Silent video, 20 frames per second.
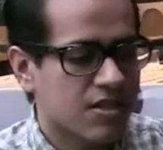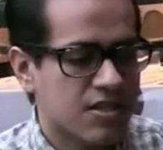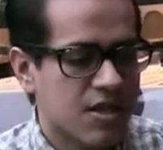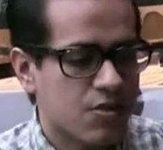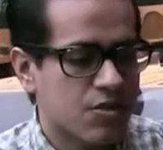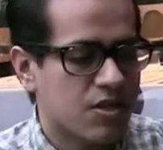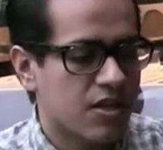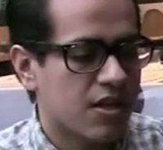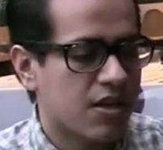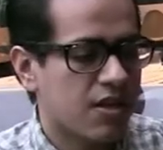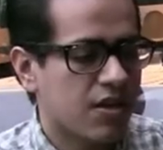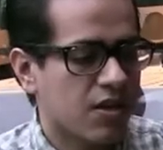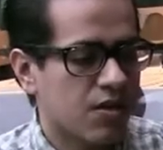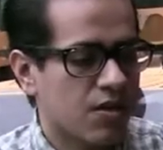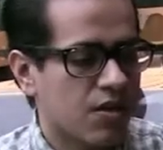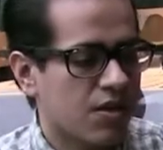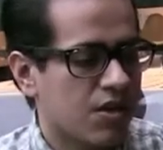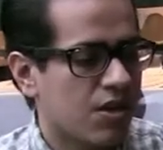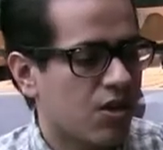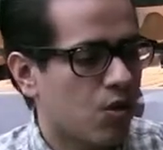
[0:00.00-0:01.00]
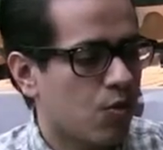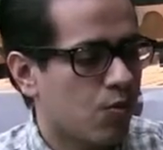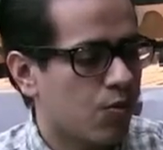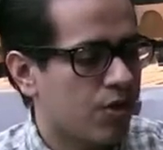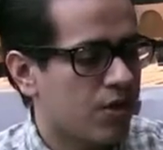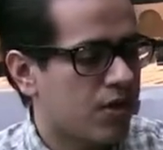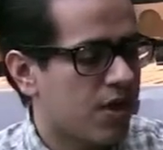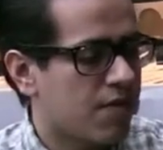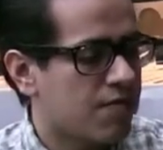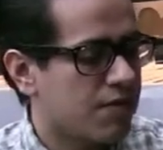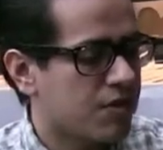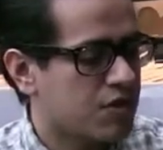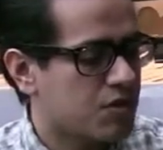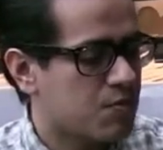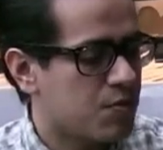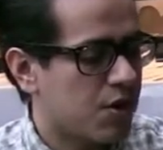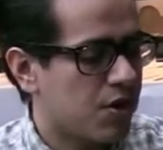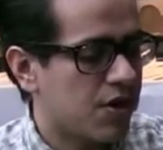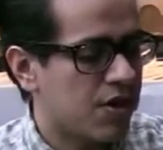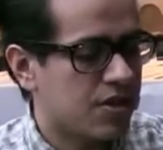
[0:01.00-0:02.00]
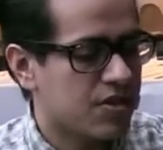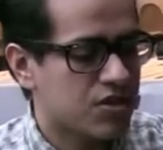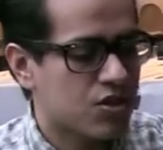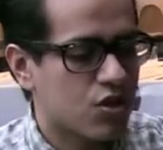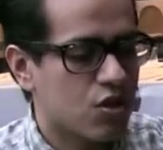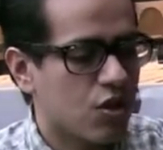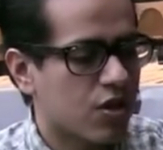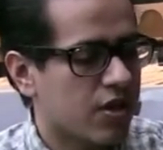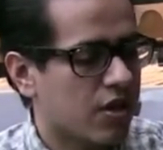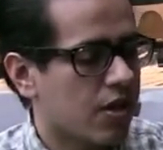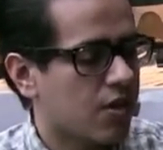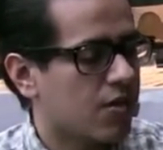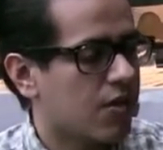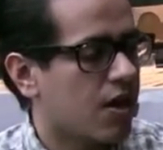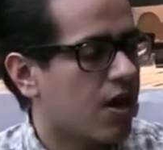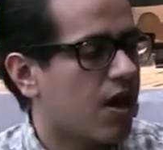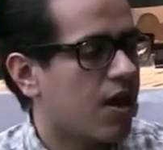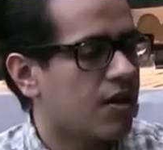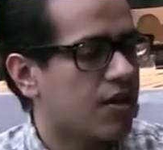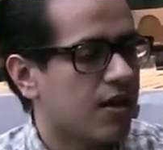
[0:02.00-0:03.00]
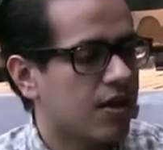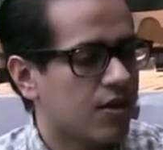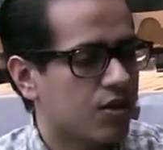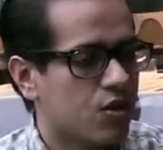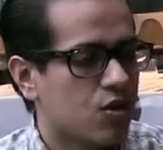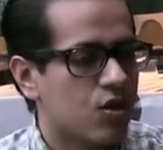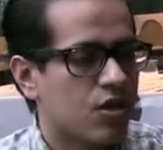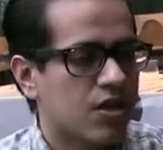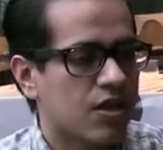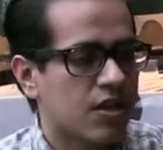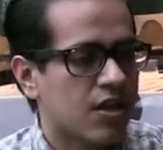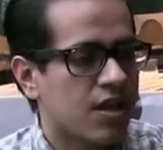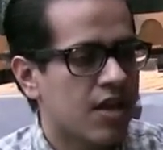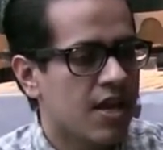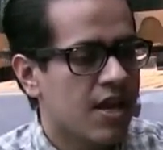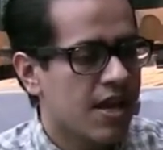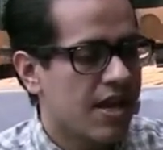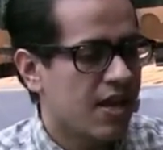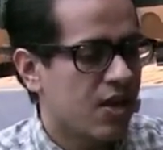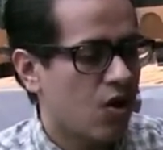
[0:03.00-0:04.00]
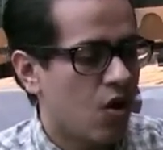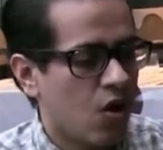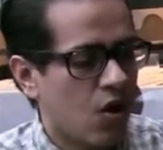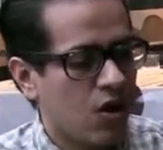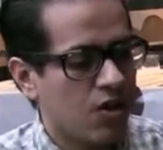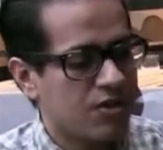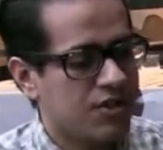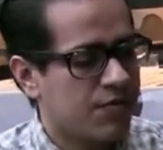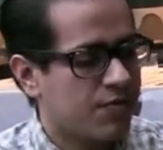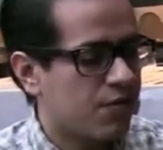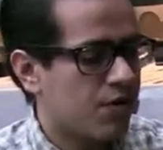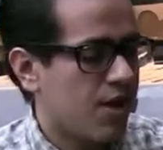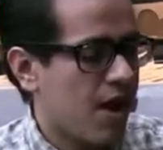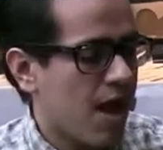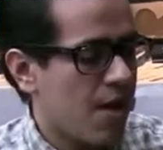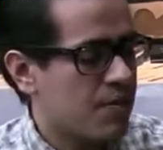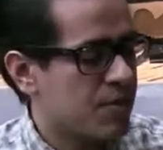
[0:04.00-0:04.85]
So I was getting, real life experience cooking on the hotline, cooking in all different